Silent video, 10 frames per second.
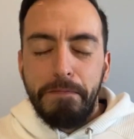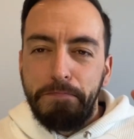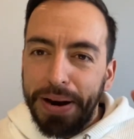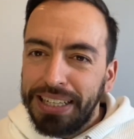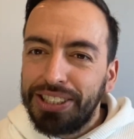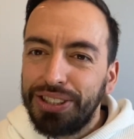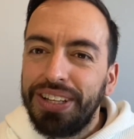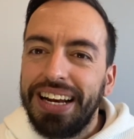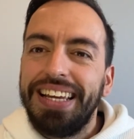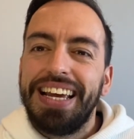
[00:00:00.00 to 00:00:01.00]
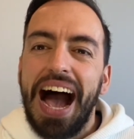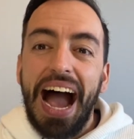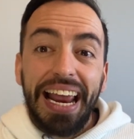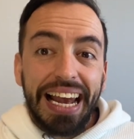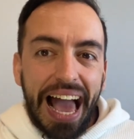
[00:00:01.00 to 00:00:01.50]
Personally,
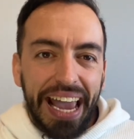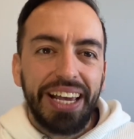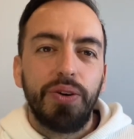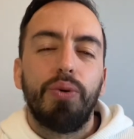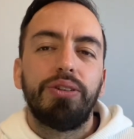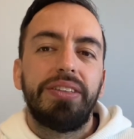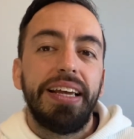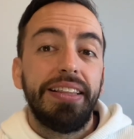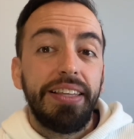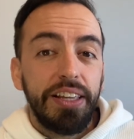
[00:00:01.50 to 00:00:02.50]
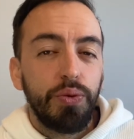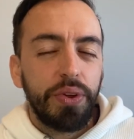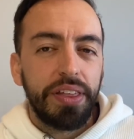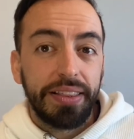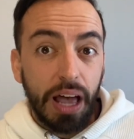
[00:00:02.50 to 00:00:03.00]
I like what they did
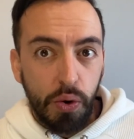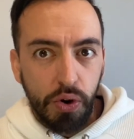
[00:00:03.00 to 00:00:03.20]
with the Tau